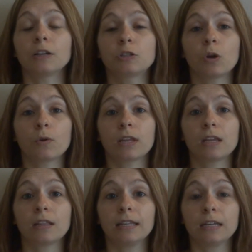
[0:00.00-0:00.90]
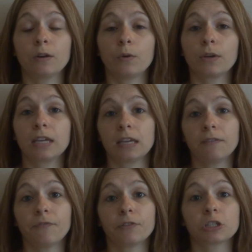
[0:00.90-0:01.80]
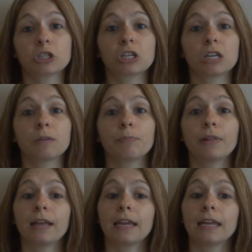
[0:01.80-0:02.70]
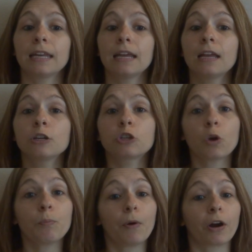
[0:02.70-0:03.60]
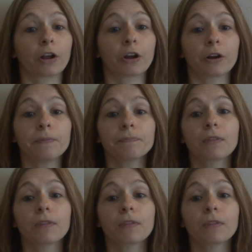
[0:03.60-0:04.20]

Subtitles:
Jodie Lynn O'Keefe. She played Joe Parker.